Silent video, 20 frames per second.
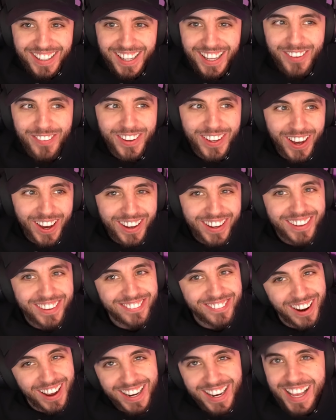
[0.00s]
There we are.
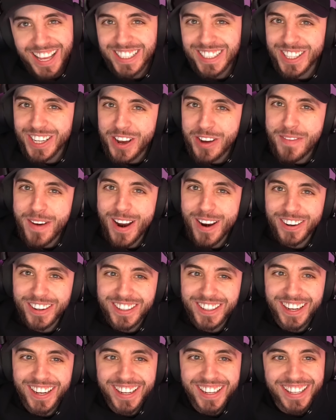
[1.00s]
Right next to
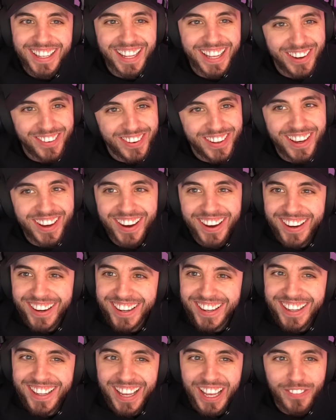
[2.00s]
America. There we
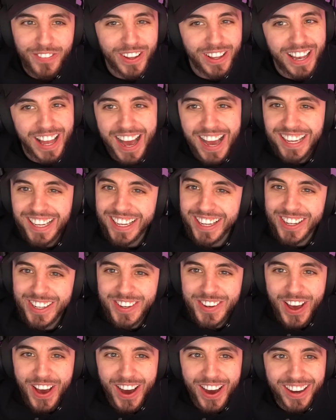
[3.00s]
are. If you like it or
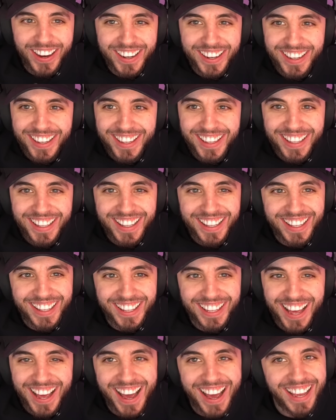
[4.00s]
not.
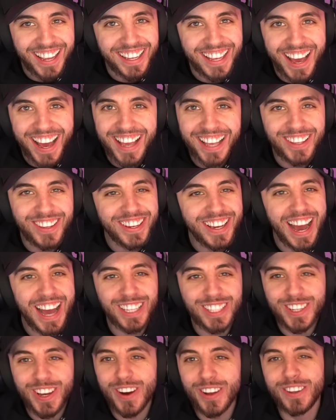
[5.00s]
Hey, hey, you
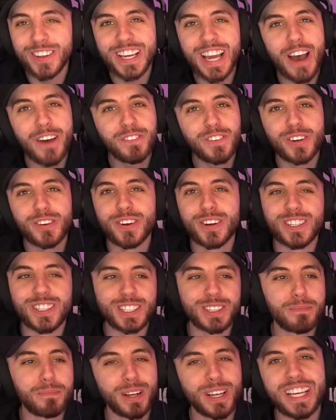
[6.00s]
guys go look after
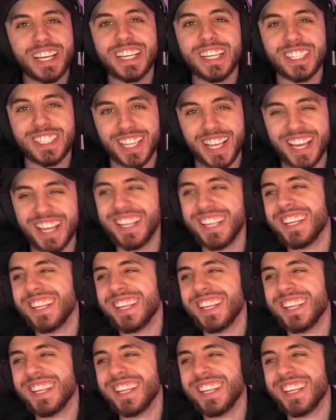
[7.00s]
us, please.